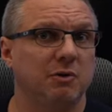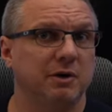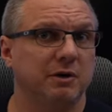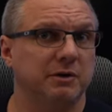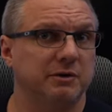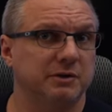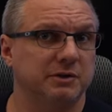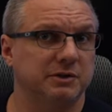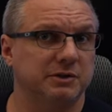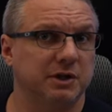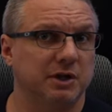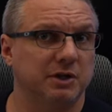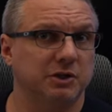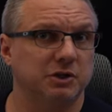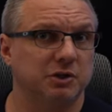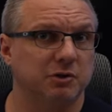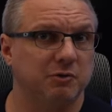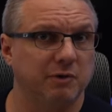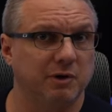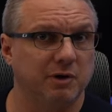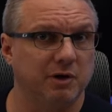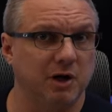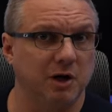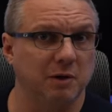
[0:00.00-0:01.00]
on our discussion
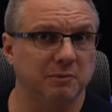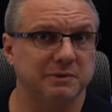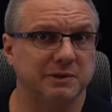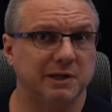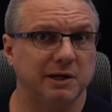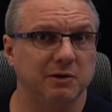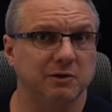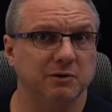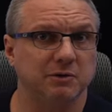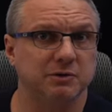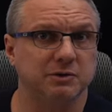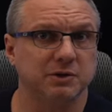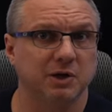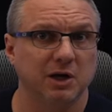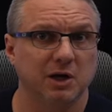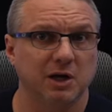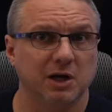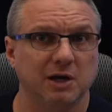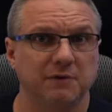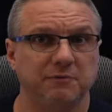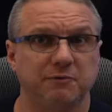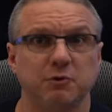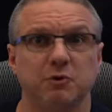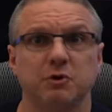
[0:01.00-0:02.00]
around upscalers,
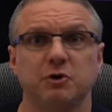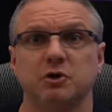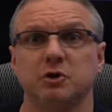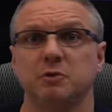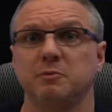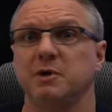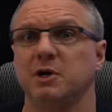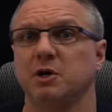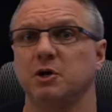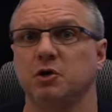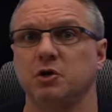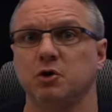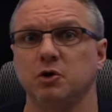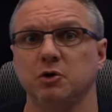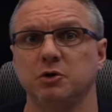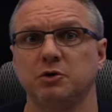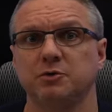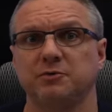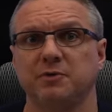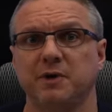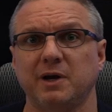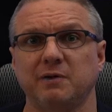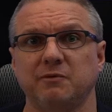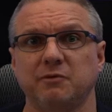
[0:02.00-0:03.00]
if you could do me a
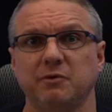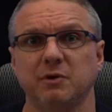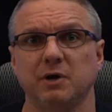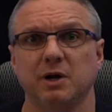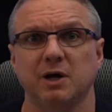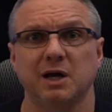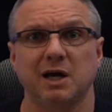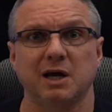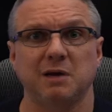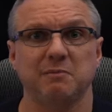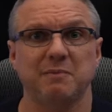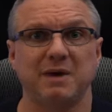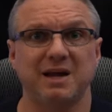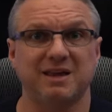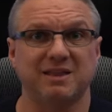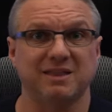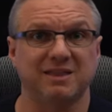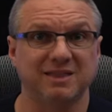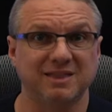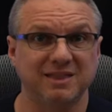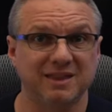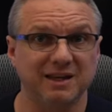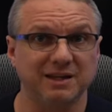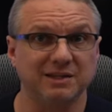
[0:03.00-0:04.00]
huge favor and make
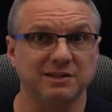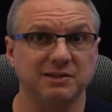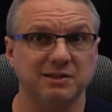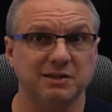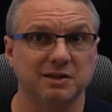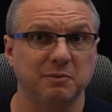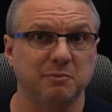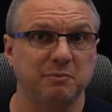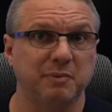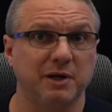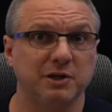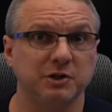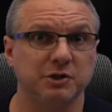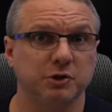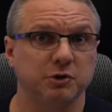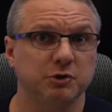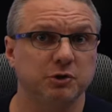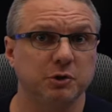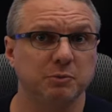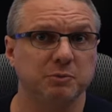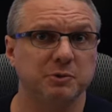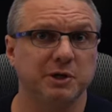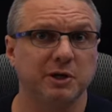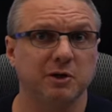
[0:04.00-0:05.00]
this the best
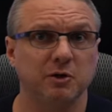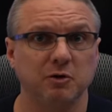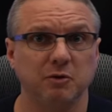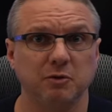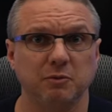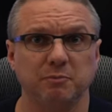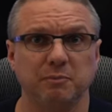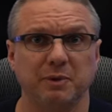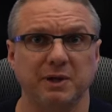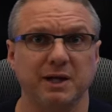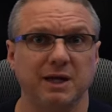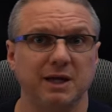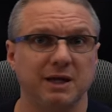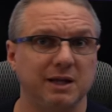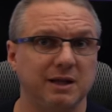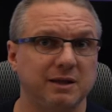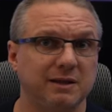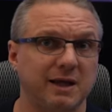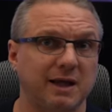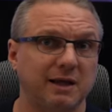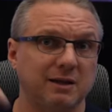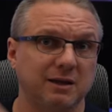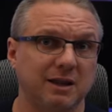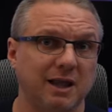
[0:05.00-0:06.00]
YouTube channel by
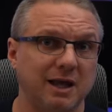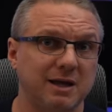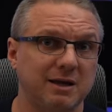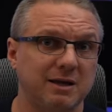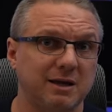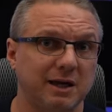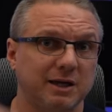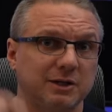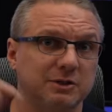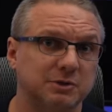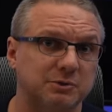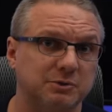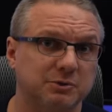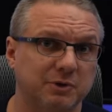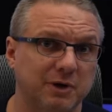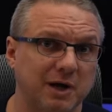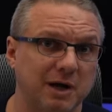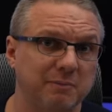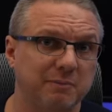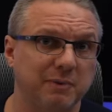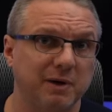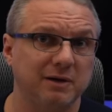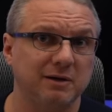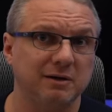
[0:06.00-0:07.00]
hitting that like and
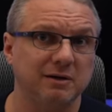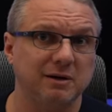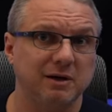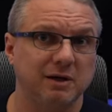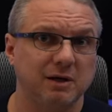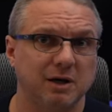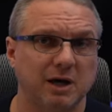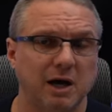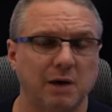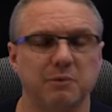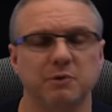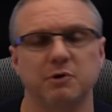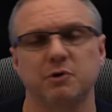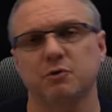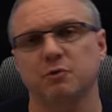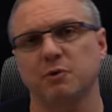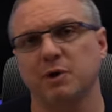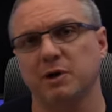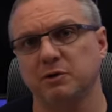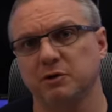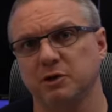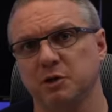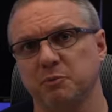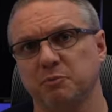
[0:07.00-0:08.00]
subscribe button, I would
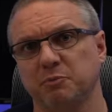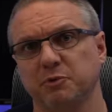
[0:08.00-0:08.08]
greatly